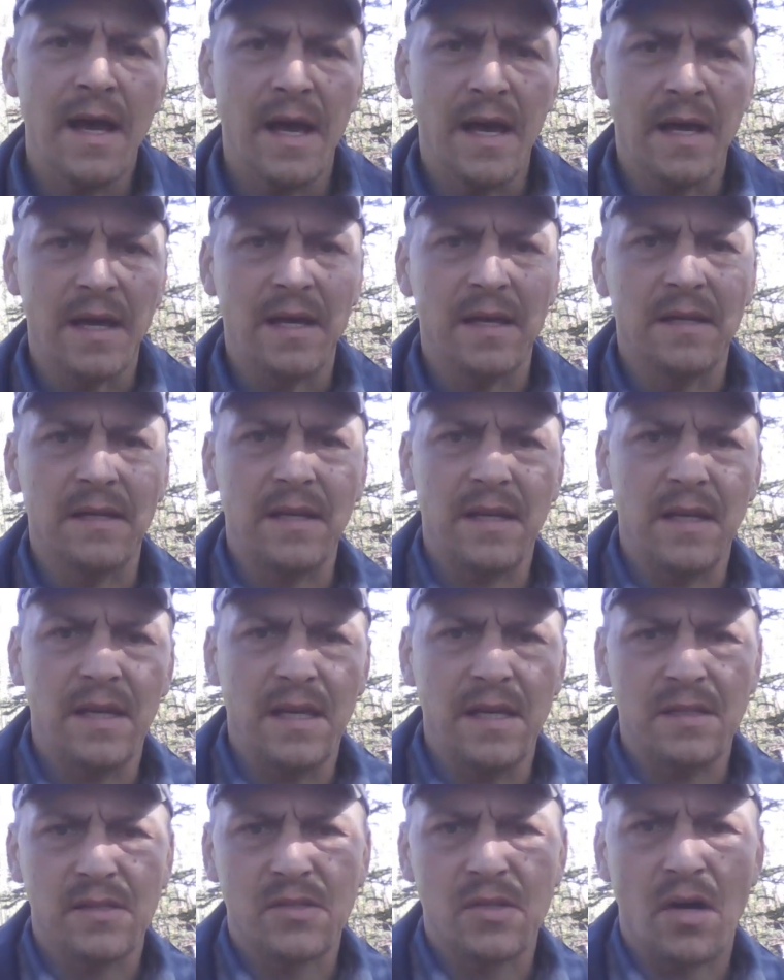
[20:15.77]
And
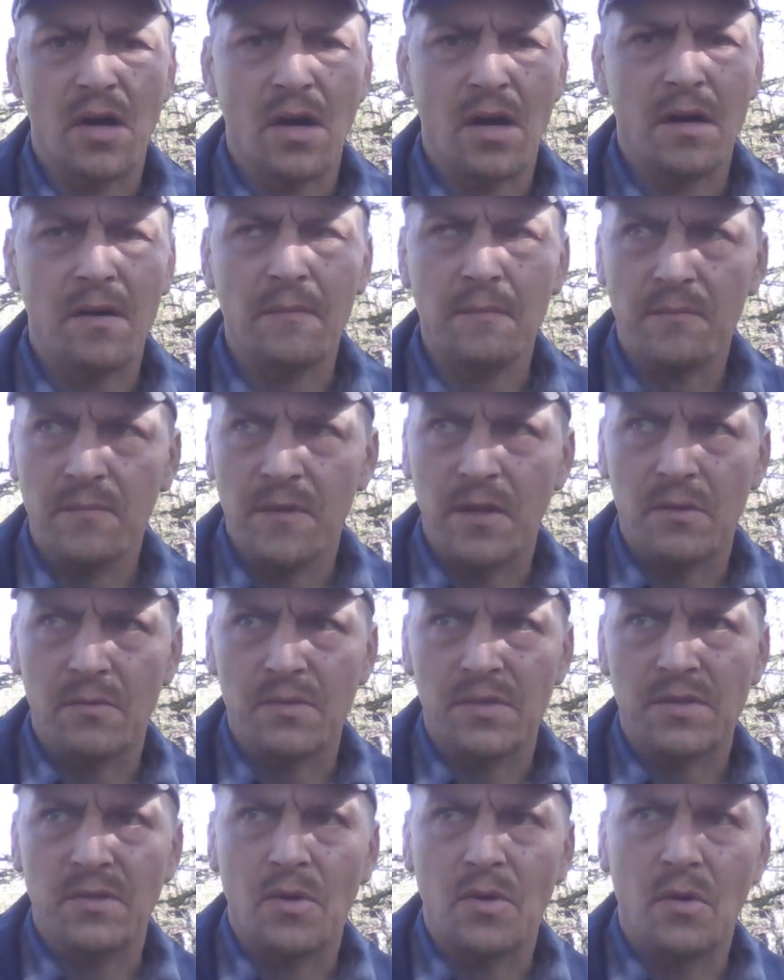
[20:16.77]
he saw there
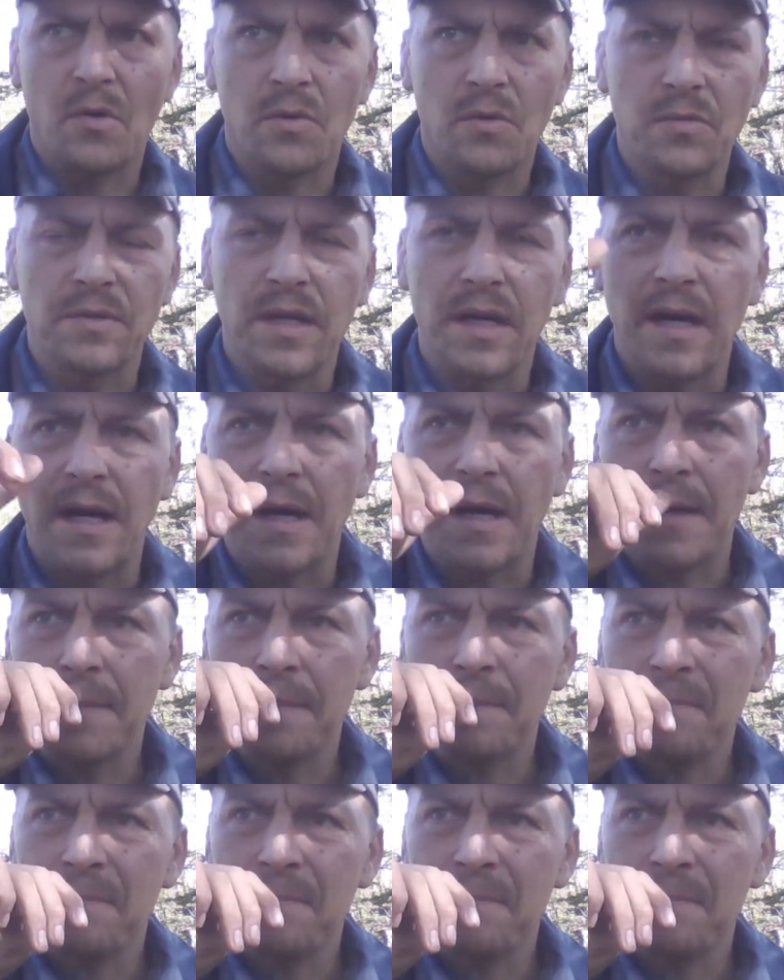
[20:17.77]
was an old, uh,